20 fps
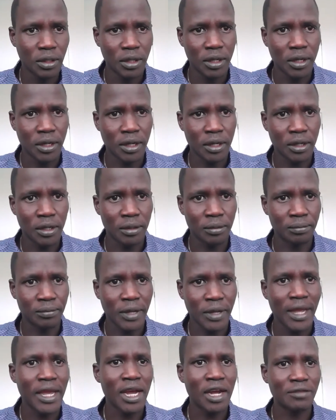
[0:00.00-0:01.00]

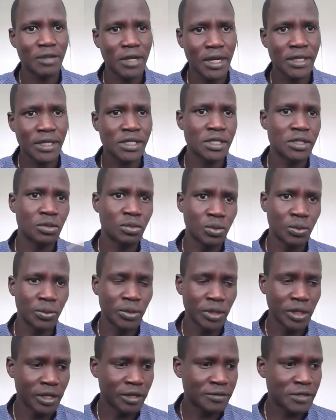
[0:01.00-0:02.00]
I have a cousin who
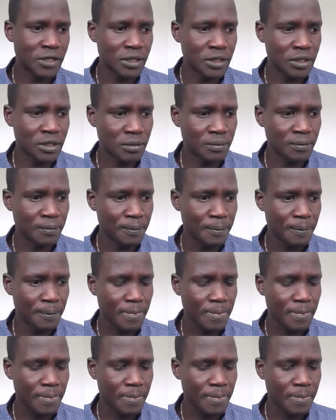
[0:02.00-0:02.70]
lives in